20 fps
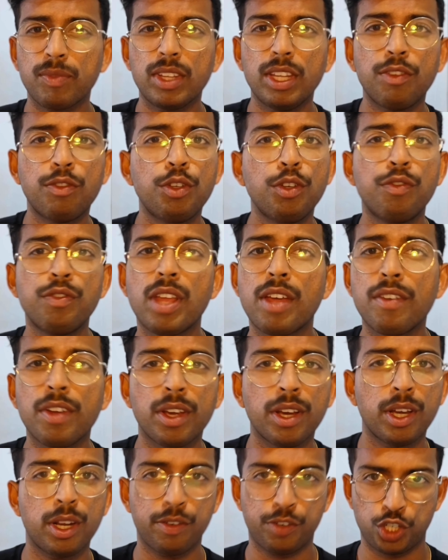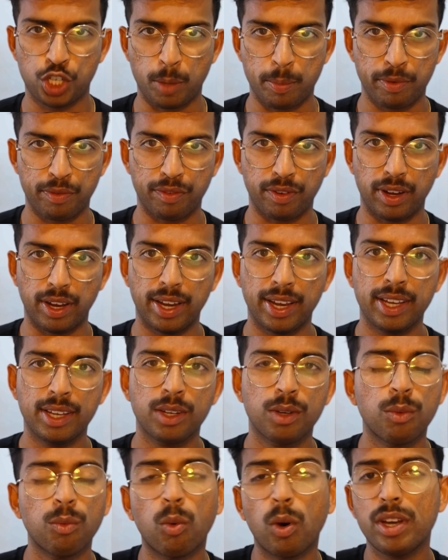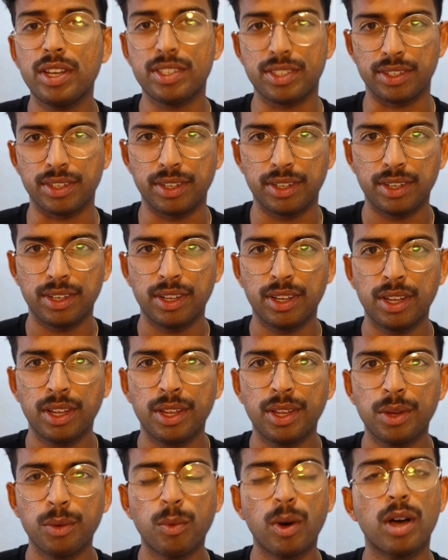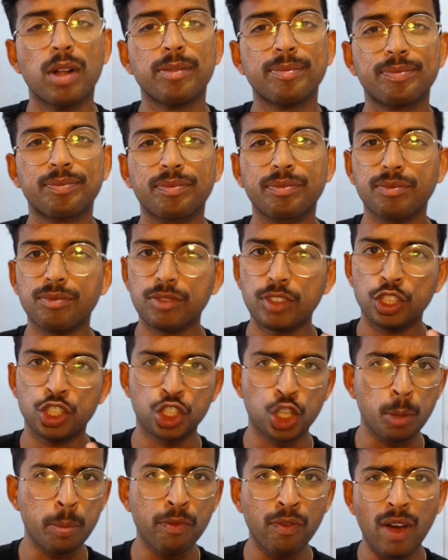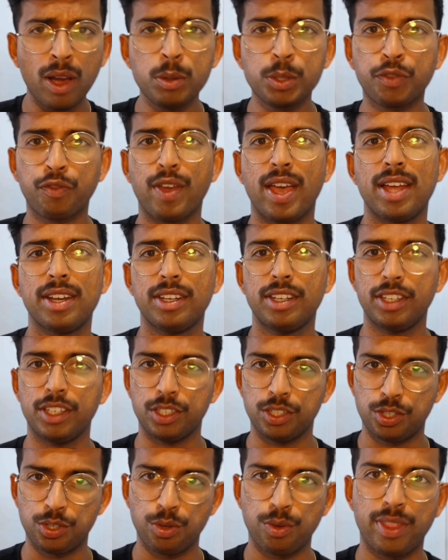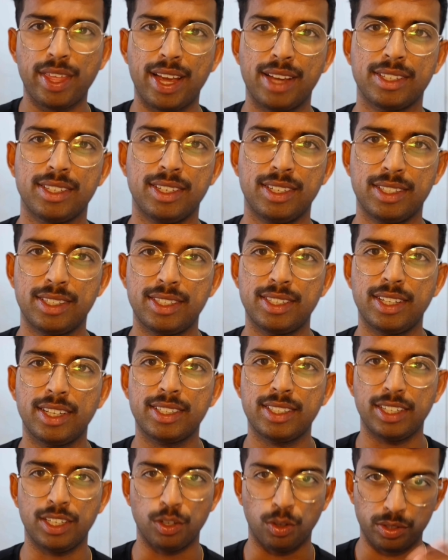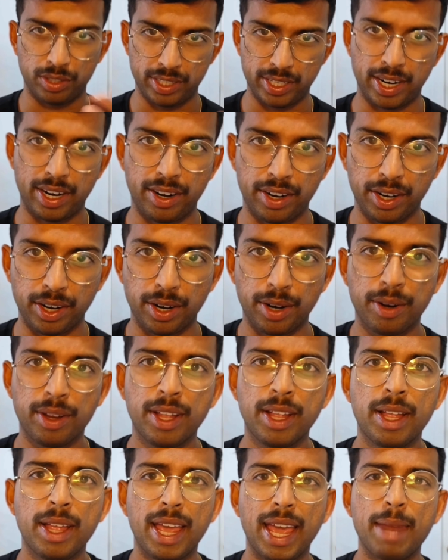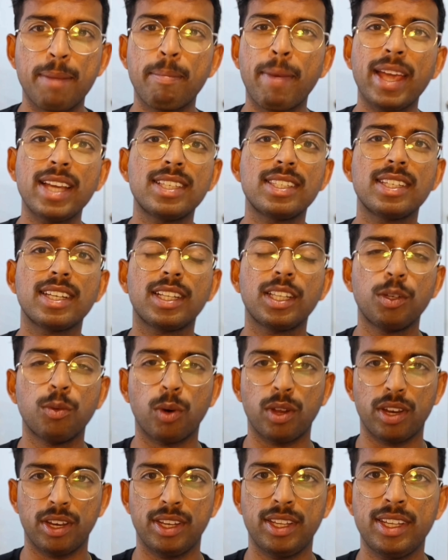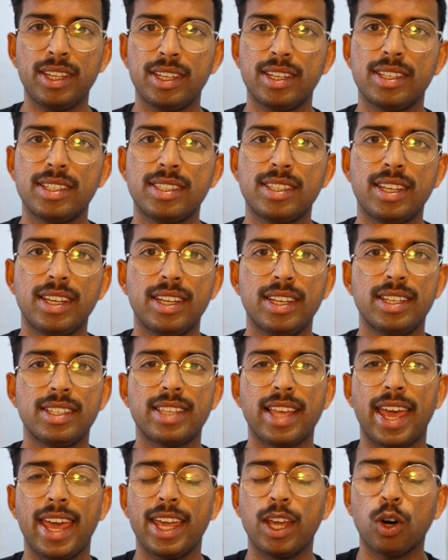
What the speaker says: If you've never heard of Shopify, what is it? Well, Shopify was founded in 2006 in Ontario, and basically what it is a